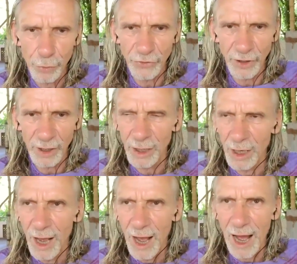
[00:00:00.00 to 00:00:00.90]
pushing
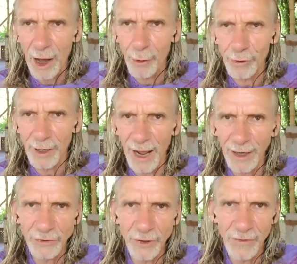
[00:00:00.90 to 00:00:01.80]
our
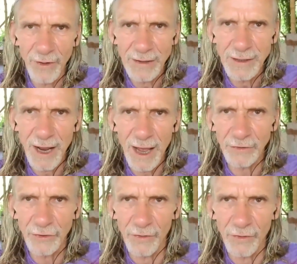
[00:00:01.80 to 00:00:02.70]
actions and
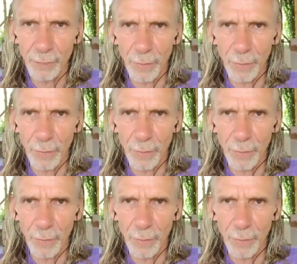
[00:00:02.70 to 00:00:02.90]
reactions.